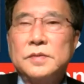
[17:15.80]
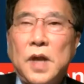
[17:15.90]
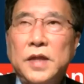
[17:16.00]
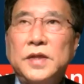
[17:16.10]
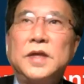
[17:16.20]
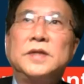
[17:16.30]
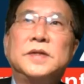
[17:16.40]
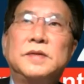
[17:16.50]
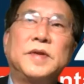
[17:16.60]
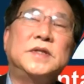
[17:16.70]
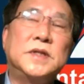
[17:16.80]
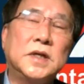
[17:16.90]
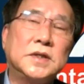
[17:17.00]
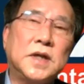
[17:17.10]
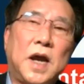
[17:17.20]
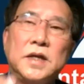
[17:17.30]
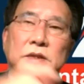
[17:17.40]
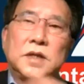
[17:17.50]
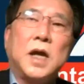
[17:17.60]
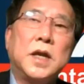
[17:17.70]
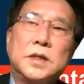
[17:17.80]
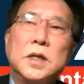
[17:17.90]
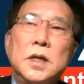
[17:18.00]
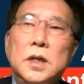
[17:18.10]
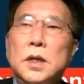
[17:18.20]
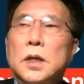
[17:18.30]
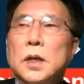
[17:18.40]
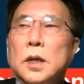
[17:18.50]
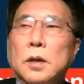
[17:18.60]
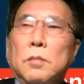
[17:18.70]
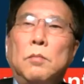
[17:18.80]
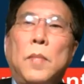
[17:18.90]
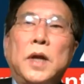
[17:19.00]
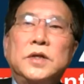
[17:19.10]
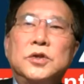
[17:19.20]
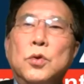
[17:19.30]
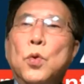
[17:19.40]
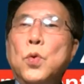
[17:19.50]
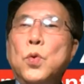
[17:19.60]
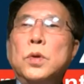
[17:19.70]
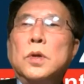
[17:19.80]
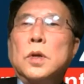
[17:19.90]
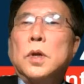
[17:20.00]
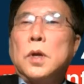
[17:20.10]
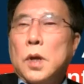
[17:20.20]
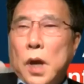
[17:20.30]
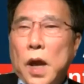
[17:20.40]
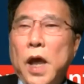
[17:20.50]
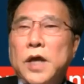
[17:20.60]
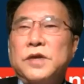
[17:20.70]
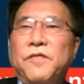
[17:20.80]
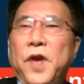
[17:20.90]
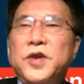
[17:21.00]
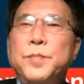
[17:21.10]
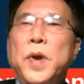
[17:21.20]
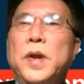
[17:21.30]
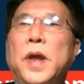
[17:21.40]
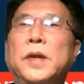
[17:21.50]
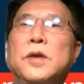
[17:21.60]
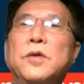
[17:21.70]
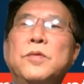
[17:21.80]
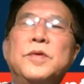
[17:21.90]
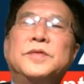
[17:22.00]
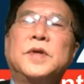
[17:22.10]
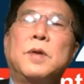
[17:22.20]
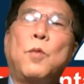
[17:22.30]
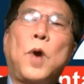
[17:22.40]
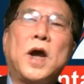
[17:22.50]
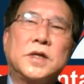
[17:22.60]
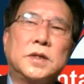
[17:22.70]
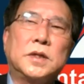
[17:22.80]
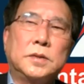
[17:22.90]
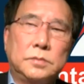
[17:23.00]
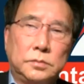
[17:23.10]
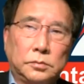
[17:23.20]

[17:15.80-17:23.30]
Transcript: 1976, I started my school as a freshman at the University of Washington.